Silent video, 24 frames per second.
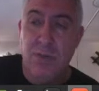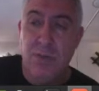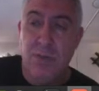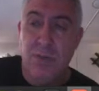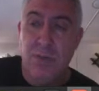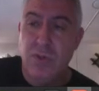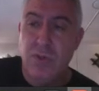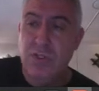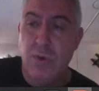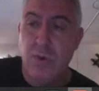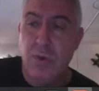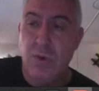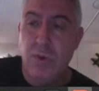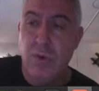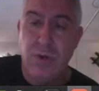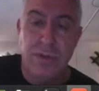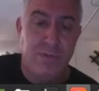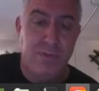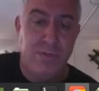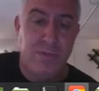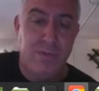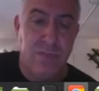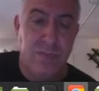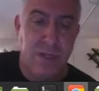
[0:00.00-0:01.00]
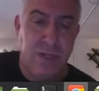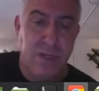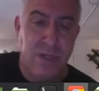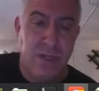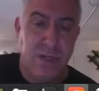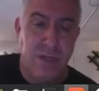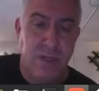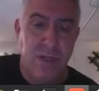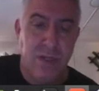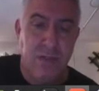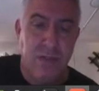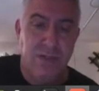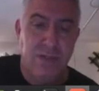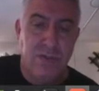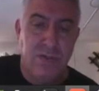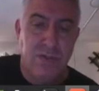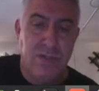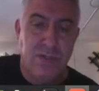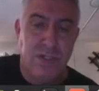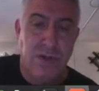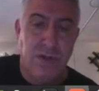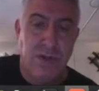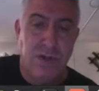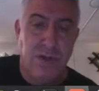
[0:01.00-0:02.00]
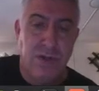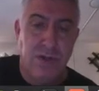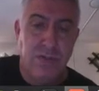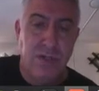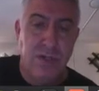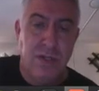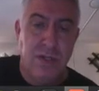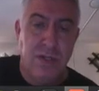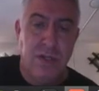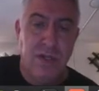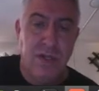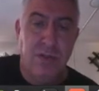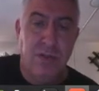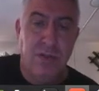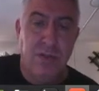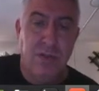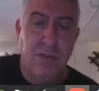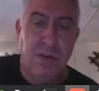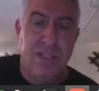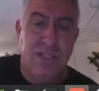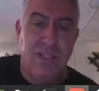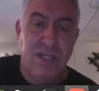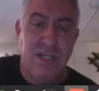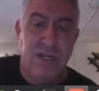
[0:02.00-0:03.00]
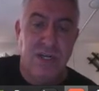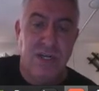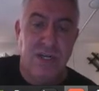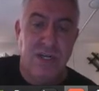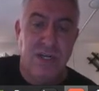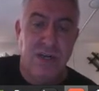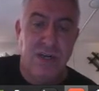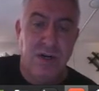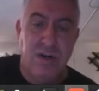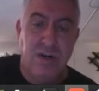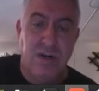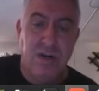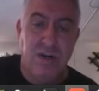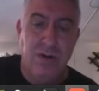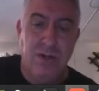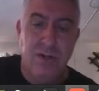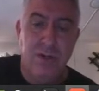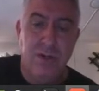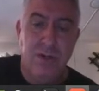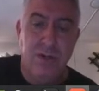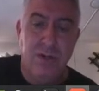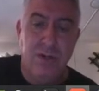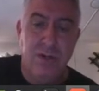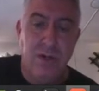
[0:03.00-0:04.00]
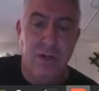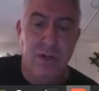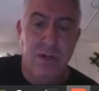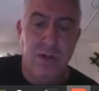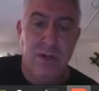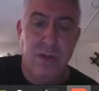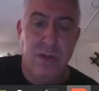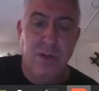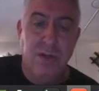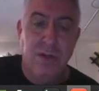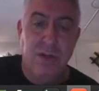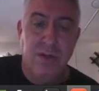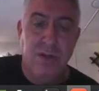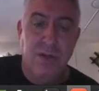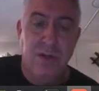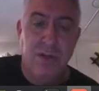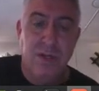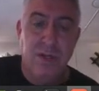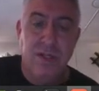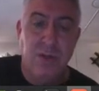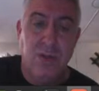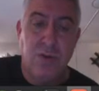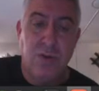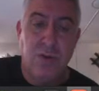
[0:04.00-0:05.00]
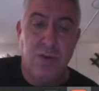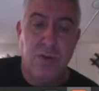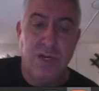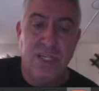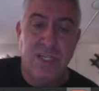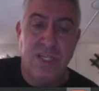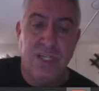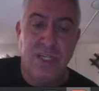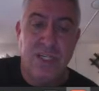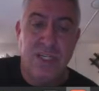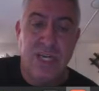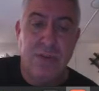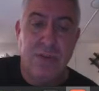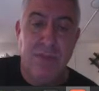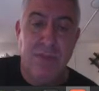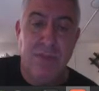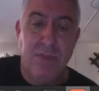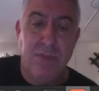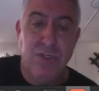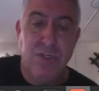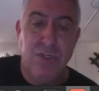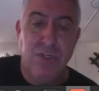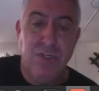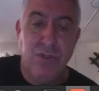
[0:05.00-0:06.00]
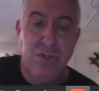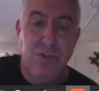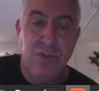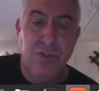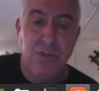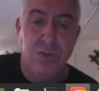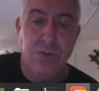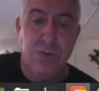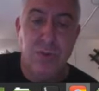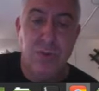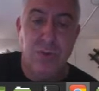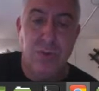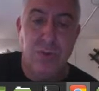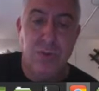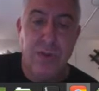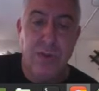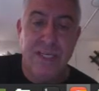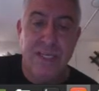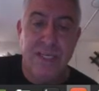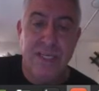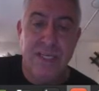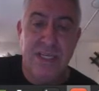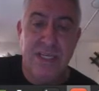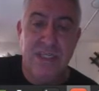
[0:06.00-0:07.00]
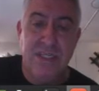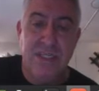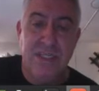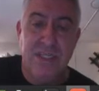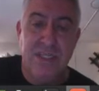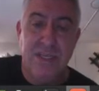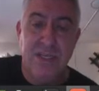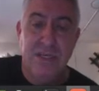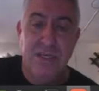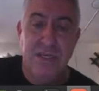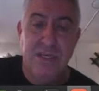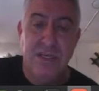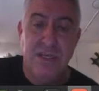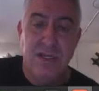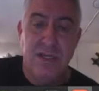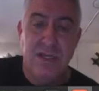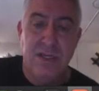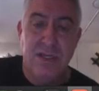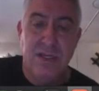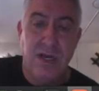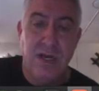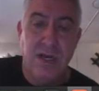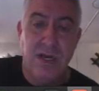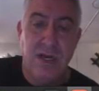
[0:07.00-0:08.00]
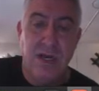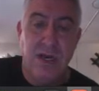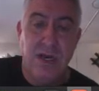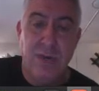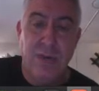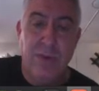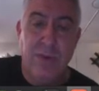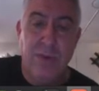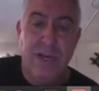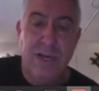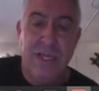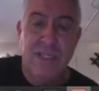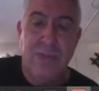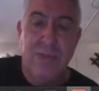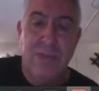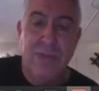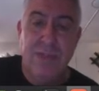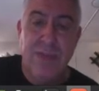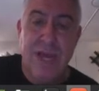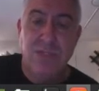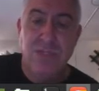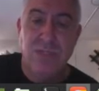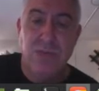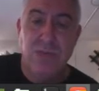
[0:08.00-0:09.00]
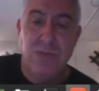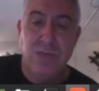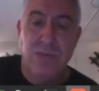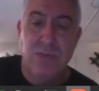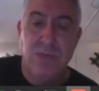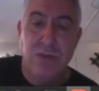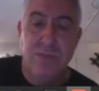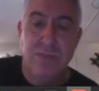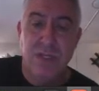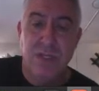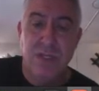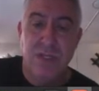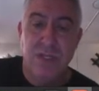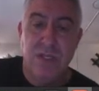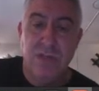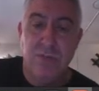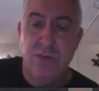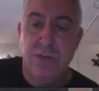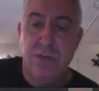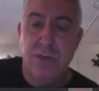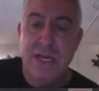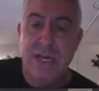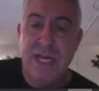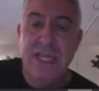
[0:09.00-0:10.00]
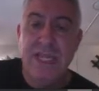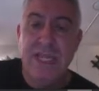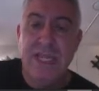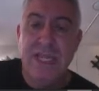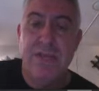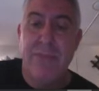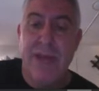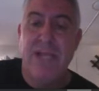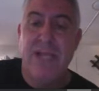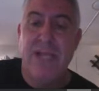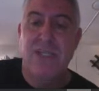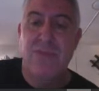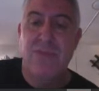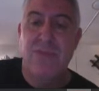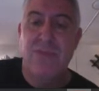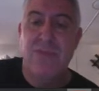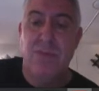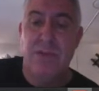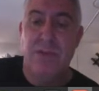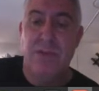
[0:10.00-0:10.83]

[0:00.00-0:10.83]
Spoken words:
corn. So it wants to know, this is a question type number 2. When is the maximum? When do I get the maximum?